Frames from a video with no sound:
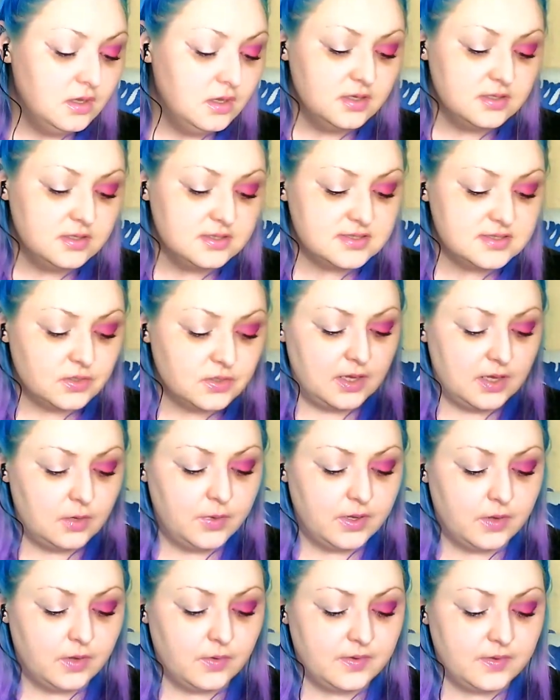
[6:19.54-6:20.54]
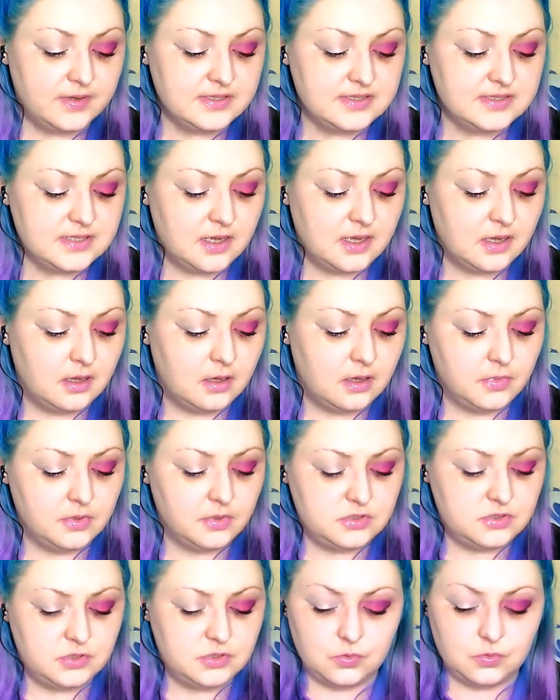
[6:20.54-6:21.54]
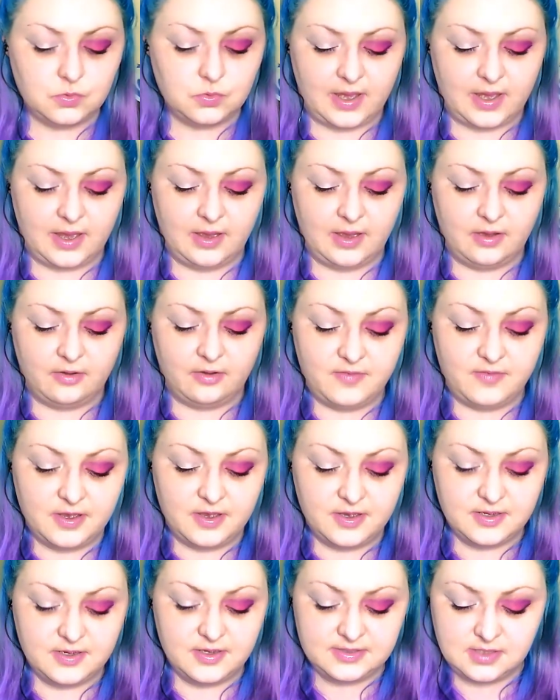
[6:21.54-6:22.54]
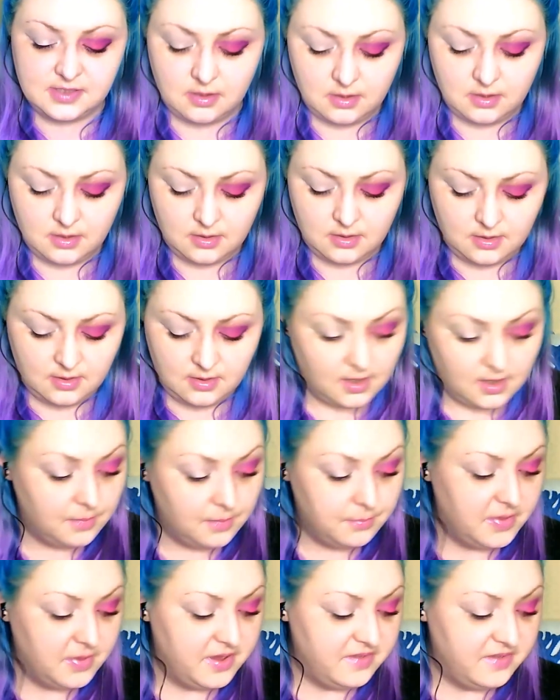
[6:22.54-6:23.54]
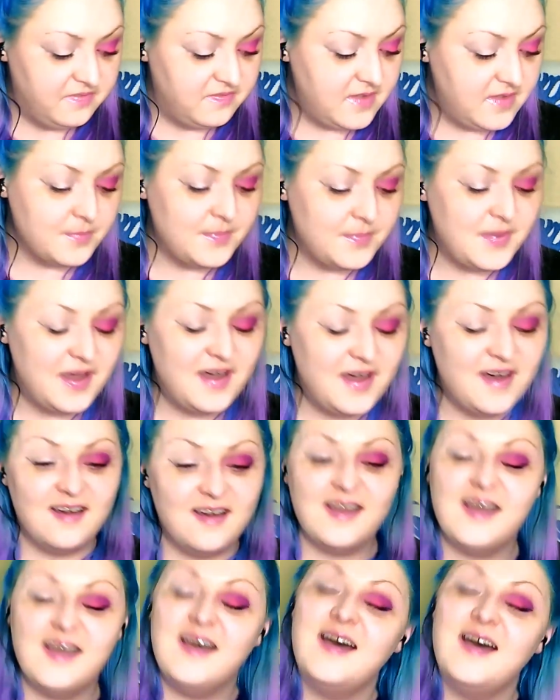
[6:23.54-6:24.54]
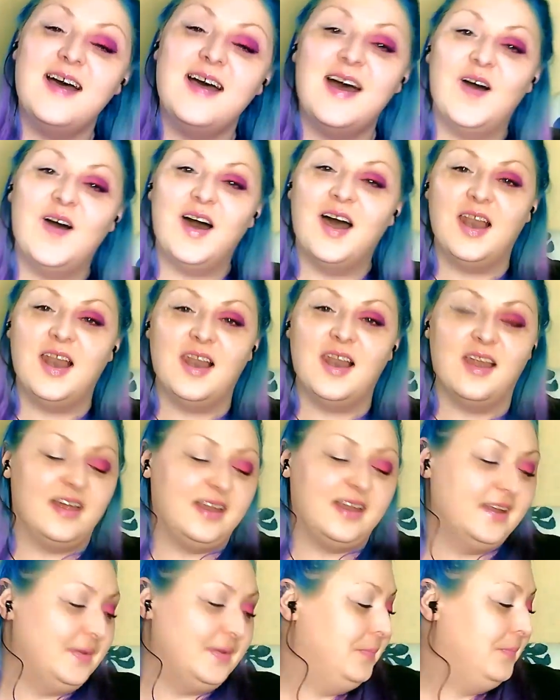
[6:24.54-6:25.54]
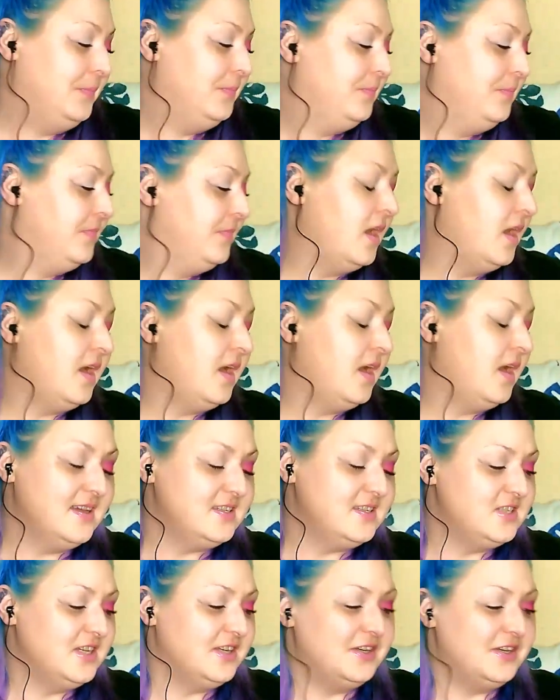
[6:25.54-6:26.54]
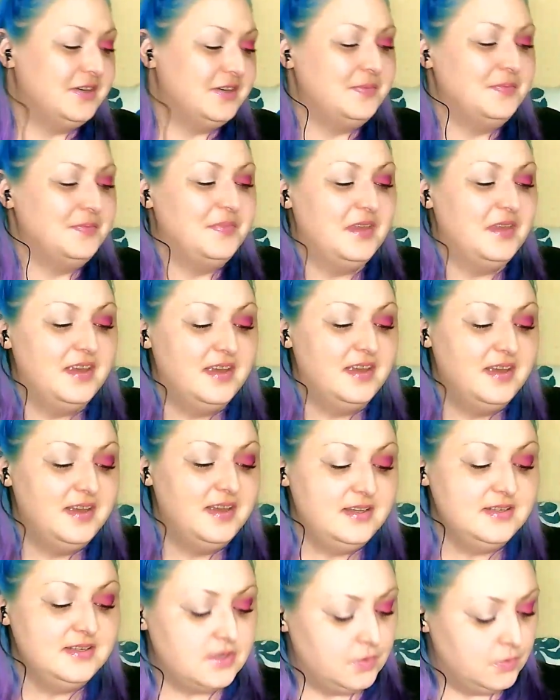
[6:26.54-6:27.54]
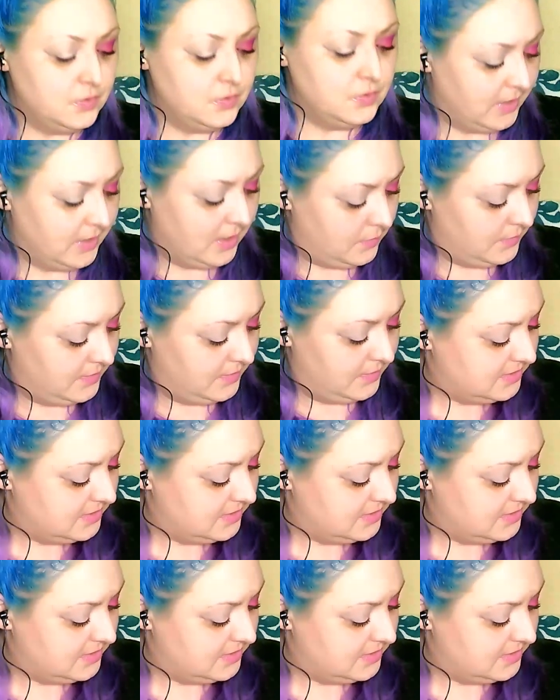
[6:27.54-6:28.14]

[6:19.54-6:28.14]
So now we're going to come to our first and my favourite part, our eyeliner, our eyeshadow. So we're going to